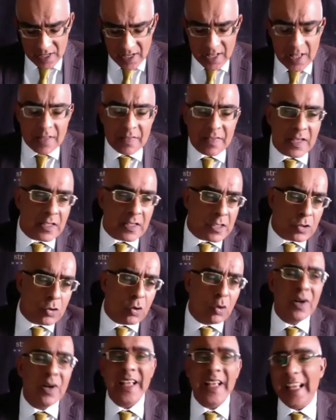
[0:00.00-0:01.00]
This
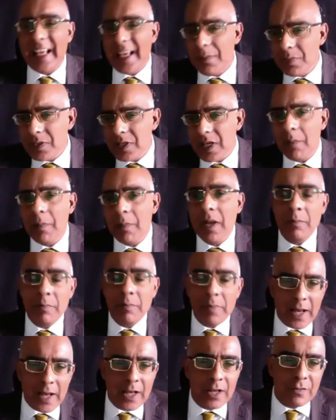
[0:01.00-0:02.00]
story keeps coming
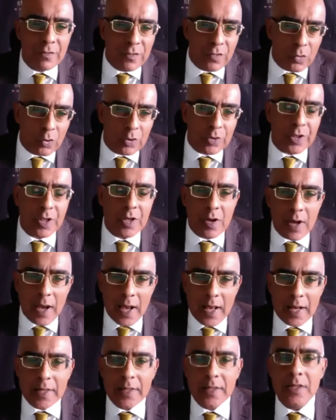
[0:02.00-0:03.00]
back and forth. The
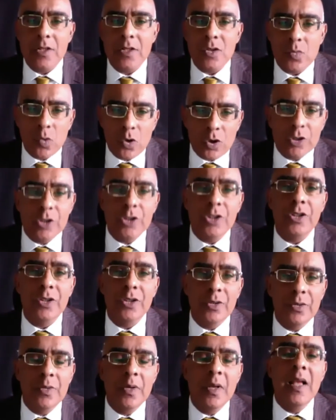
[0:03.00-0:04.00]
Ugandans want
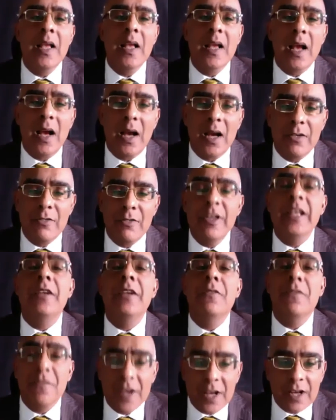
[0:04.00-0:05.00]
to
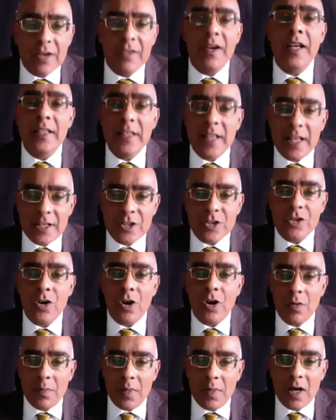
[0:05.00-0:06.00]
reinvigorate their
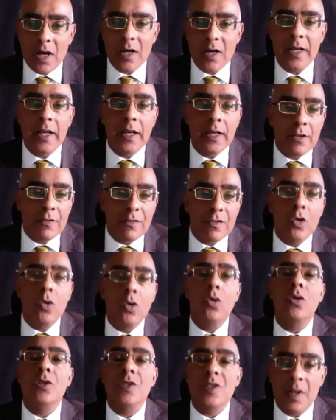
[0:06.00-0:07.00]
stock market. Of
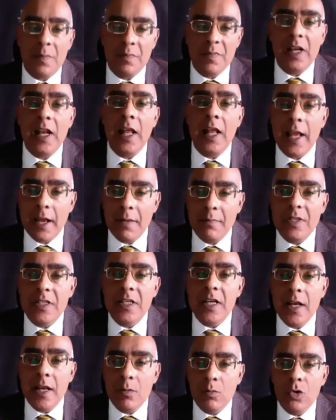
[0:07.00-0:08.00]
course, something like
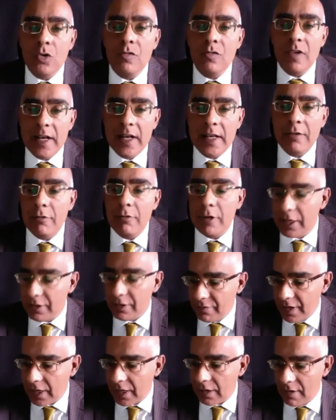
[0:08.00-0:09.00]
MTN would really
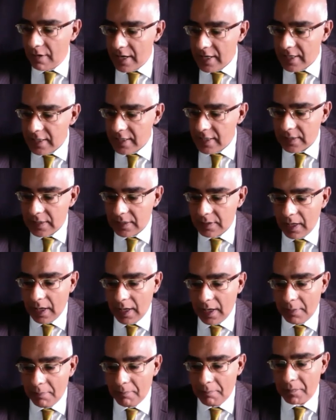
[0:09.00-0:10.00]
reinvigorate it,
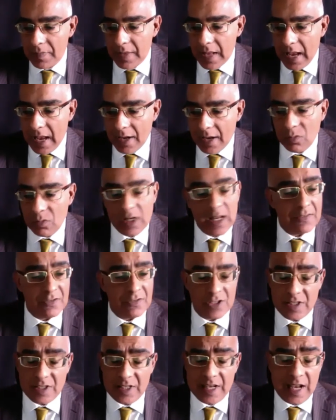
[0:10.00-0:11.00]
and we'll have
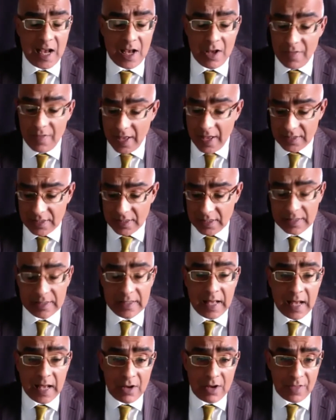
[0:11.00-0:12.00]
to see how
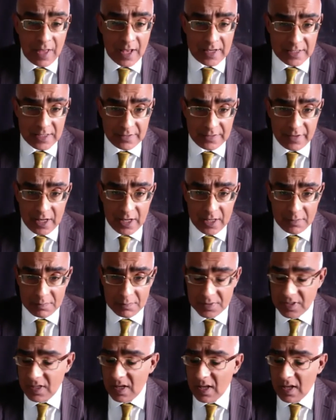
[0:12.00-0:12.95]
that develops.